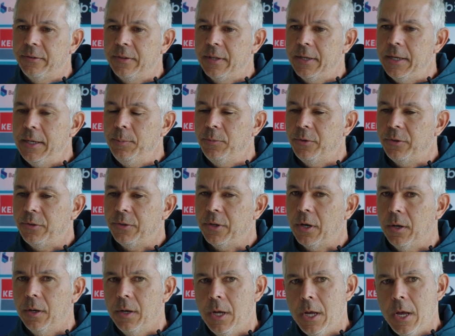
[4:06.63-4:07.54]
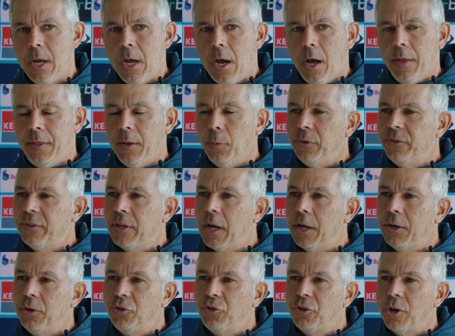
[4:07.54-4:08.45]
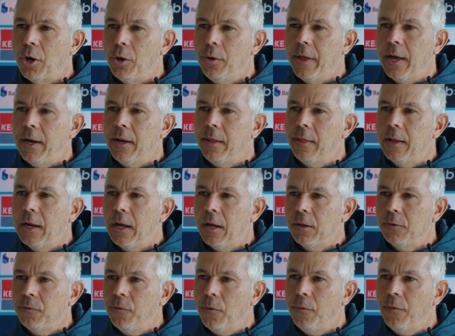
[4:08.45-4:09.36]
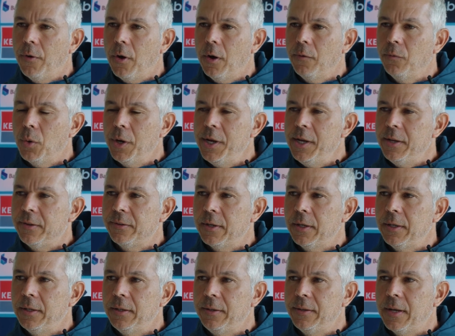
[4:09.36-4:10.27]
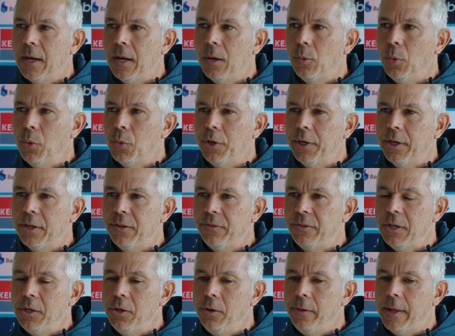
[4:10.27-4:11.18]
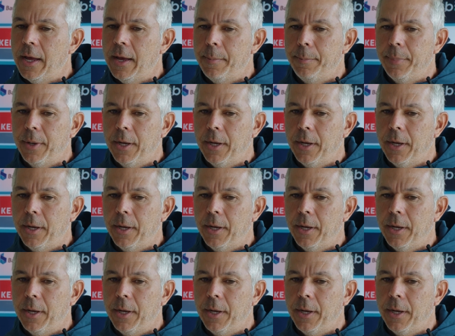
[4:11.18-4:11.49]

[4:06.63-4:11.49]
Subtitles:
teams. So I think we started to show that in the last 4 or 5 weeks, and we want to continue that.